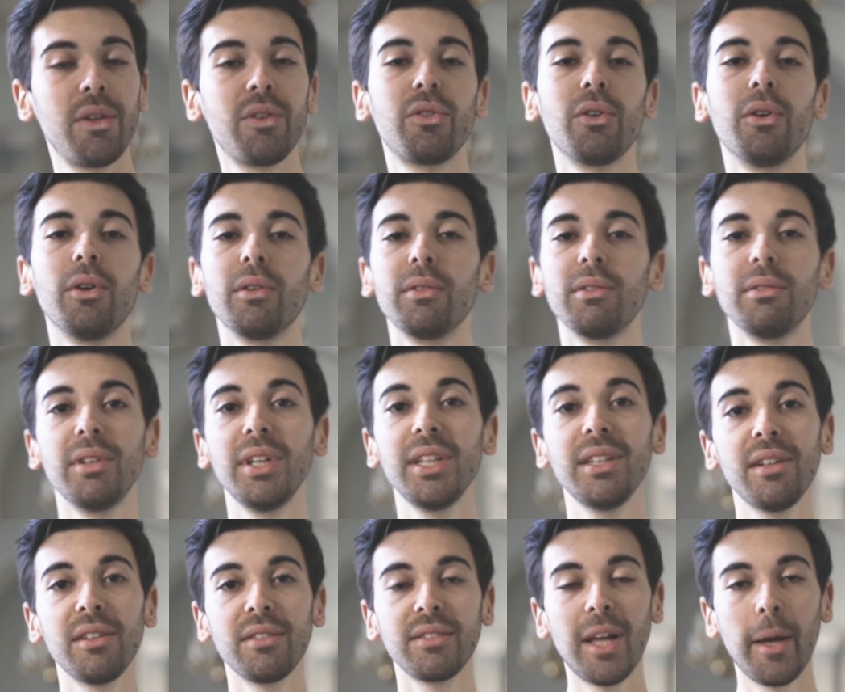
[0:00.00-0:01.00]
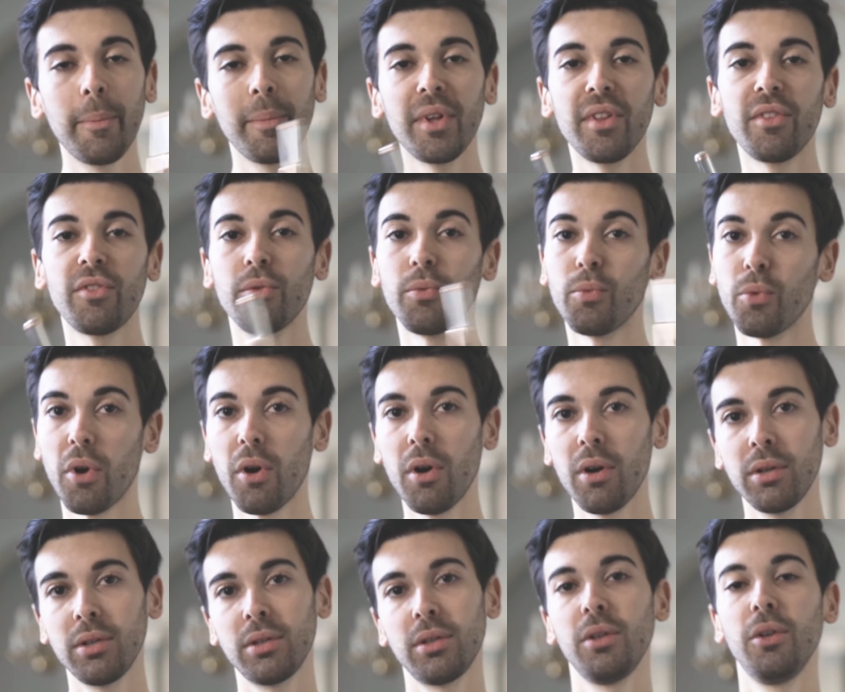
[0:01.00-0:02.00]
So neither of them is
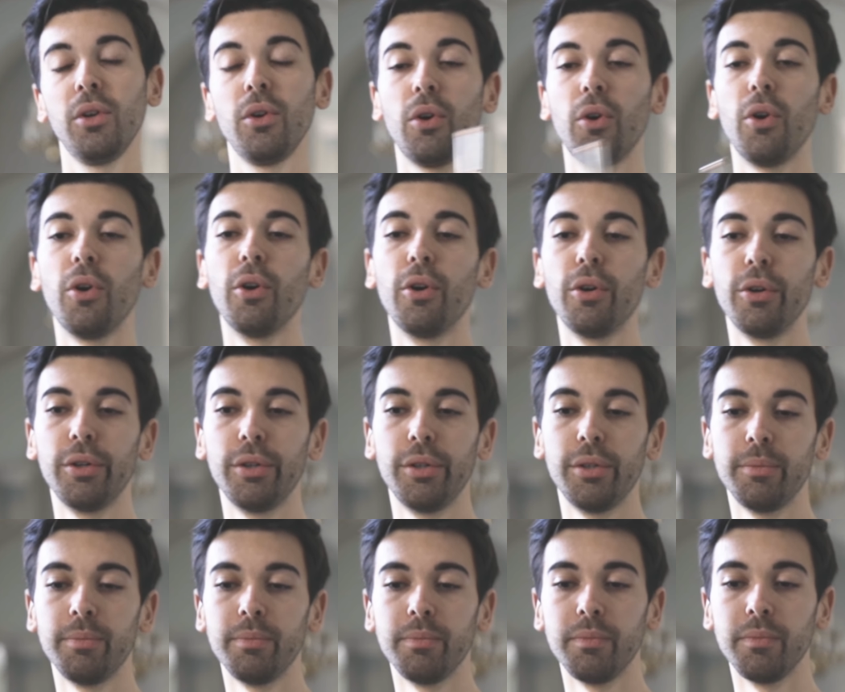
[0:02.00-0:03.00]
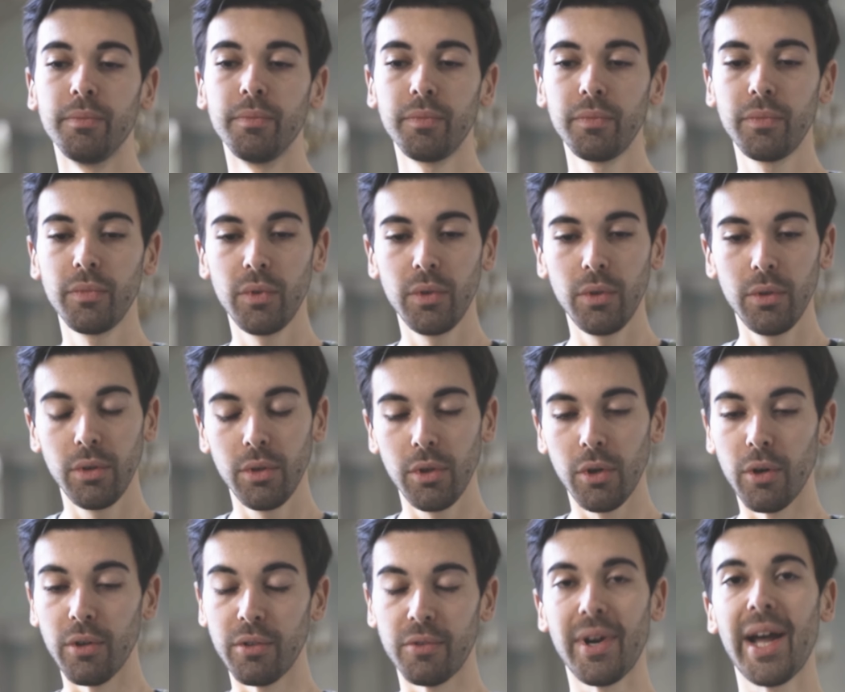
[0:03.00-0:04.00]
wrong or, mm,
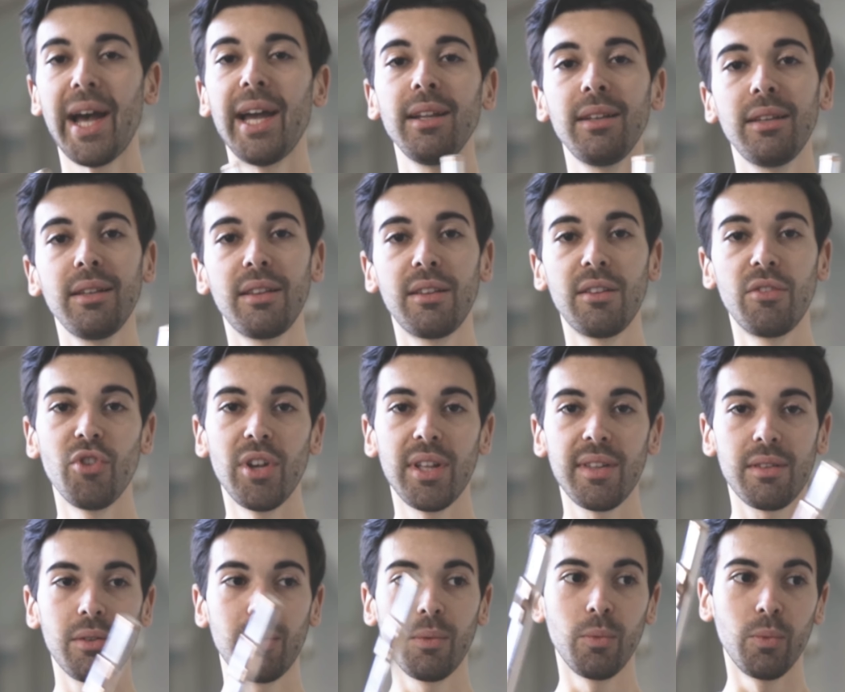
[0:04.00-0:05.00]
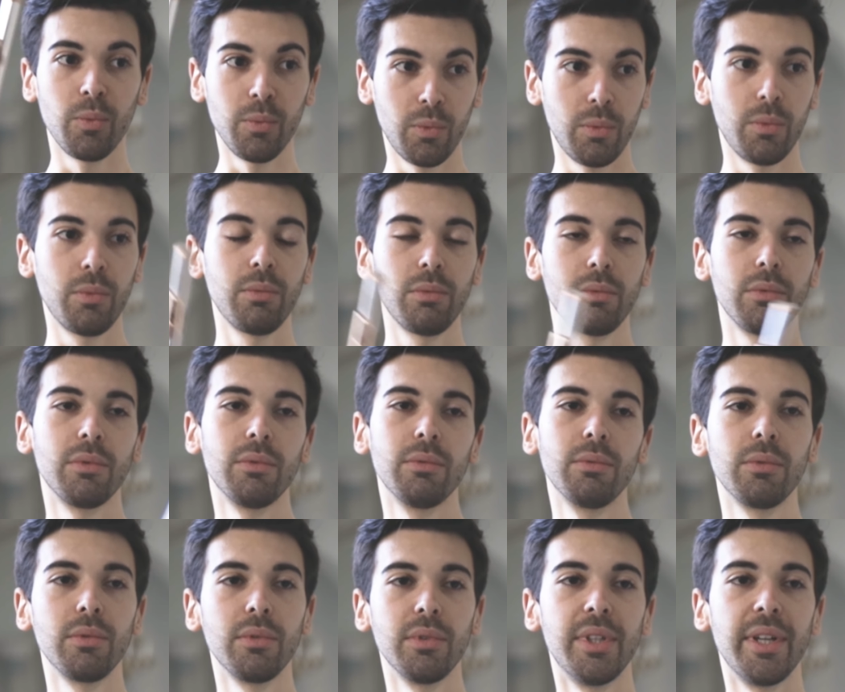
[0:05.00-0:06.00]
or right, it's just
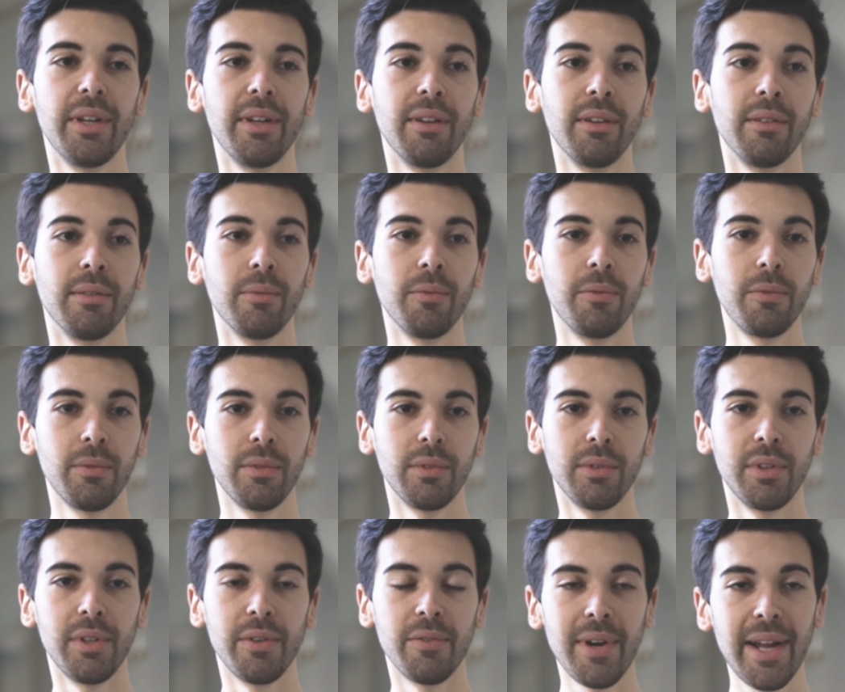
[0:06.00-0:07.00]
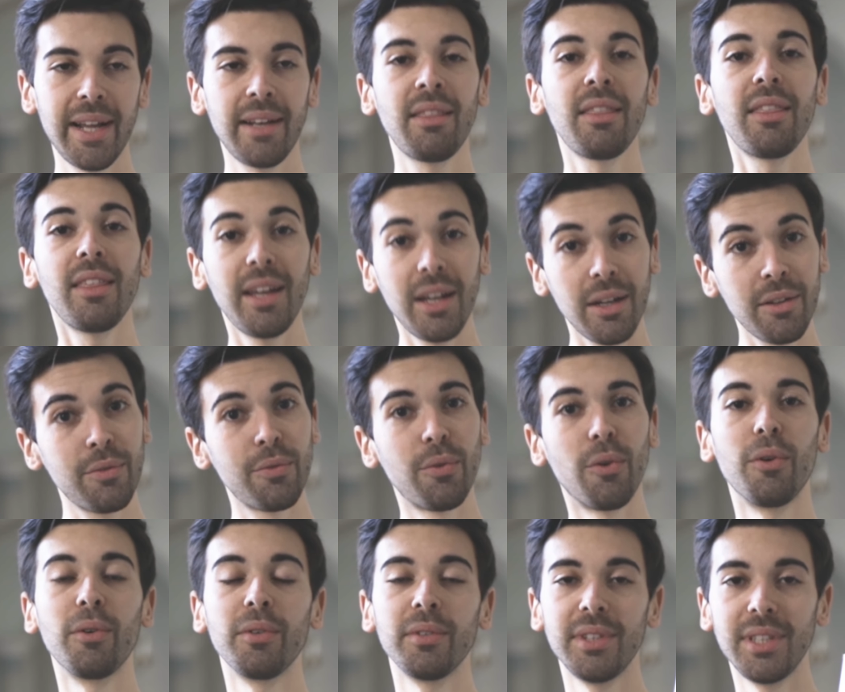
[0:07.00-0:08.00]
the, the right thing
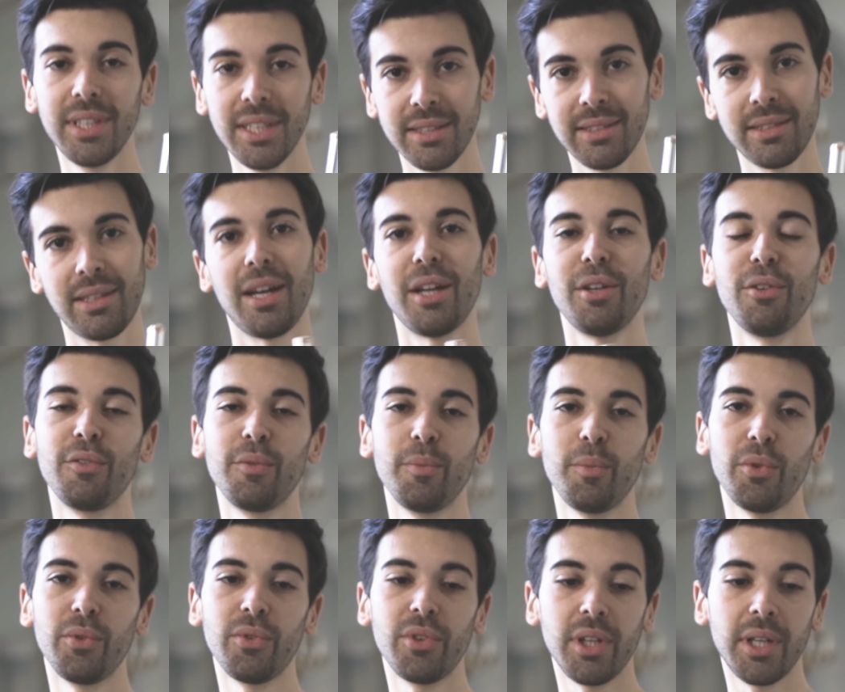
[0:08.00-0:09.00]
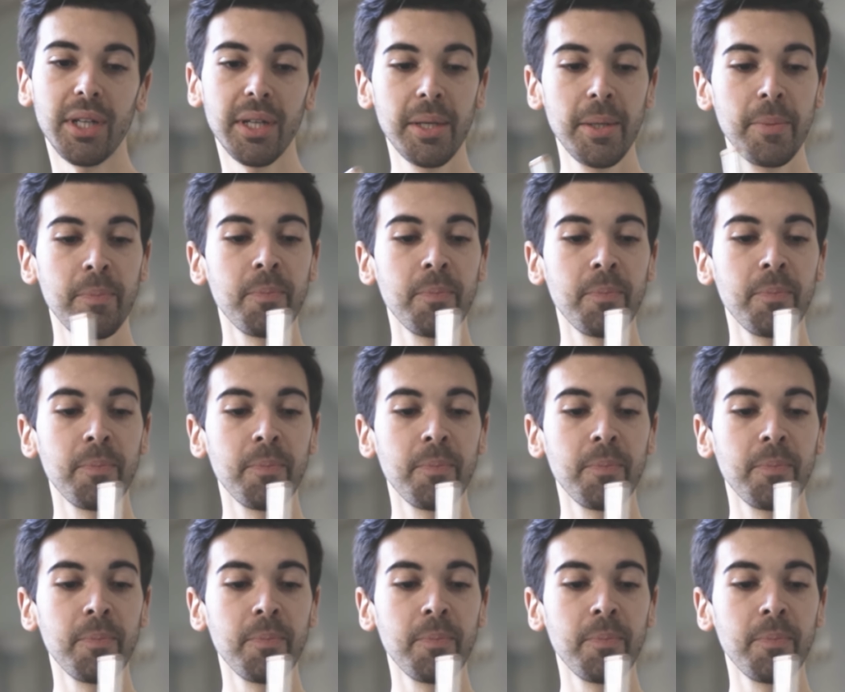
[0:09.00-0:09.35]
for this kind of music.